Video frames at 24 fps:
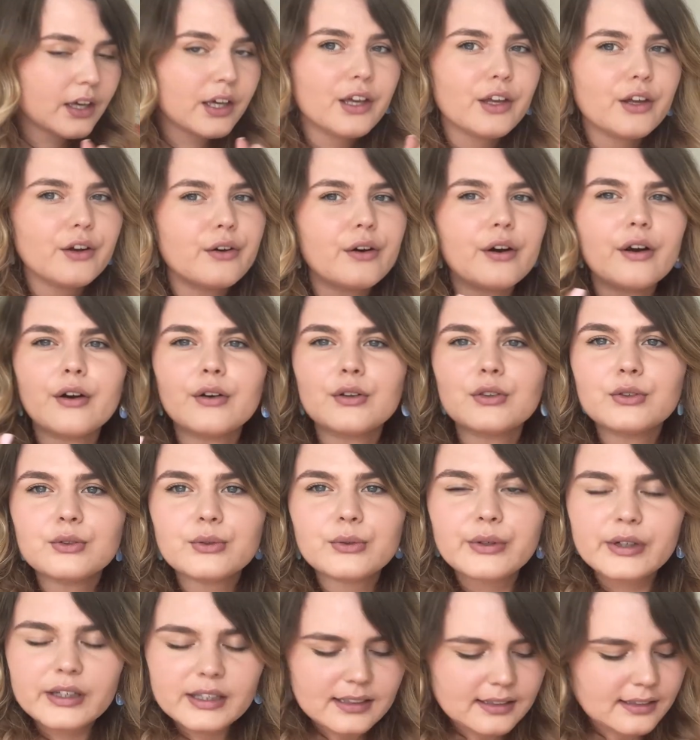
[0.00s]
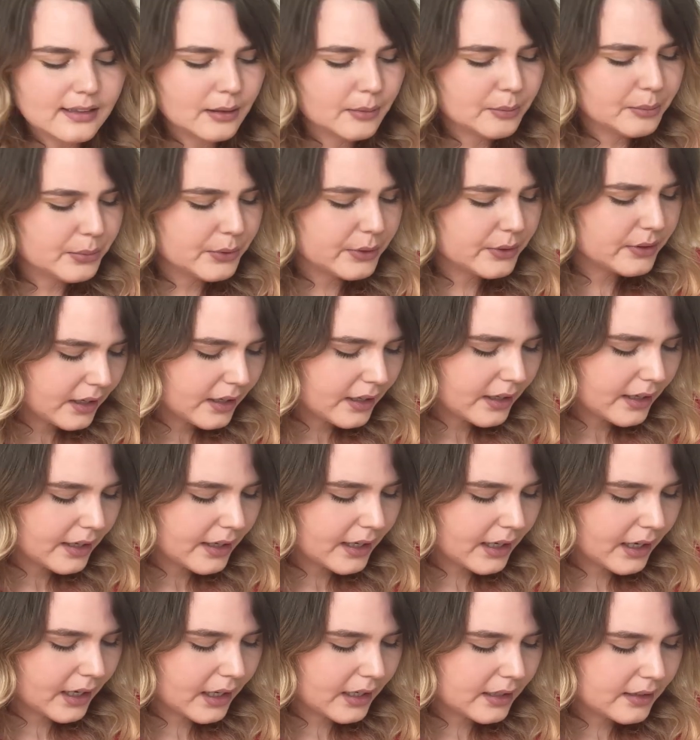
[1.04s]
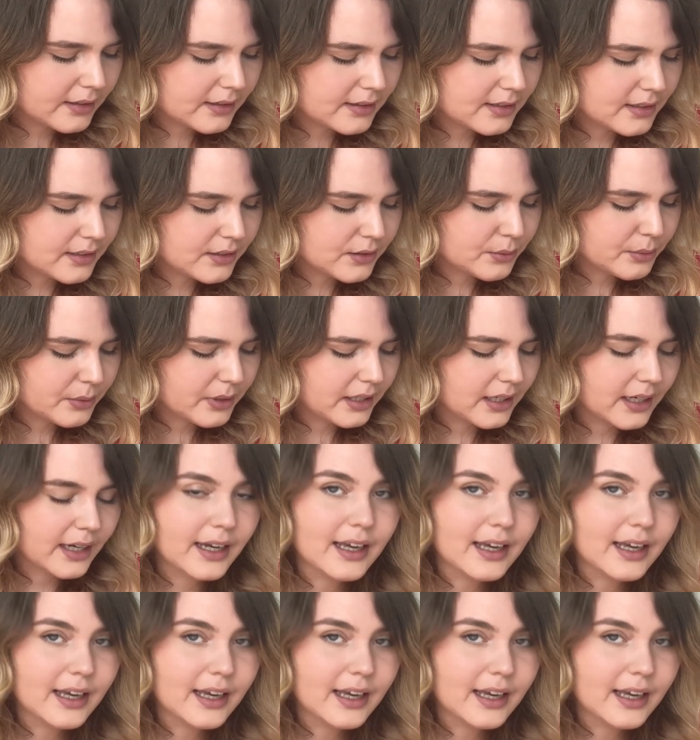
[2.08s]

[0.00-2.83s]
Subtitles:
Here are 2 examples, and this is what